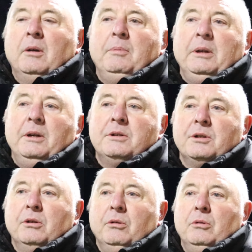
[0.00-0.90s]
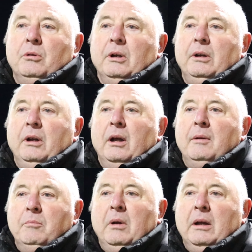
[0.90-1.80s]
couple of years ago
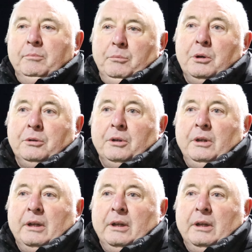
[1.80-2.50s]
and muted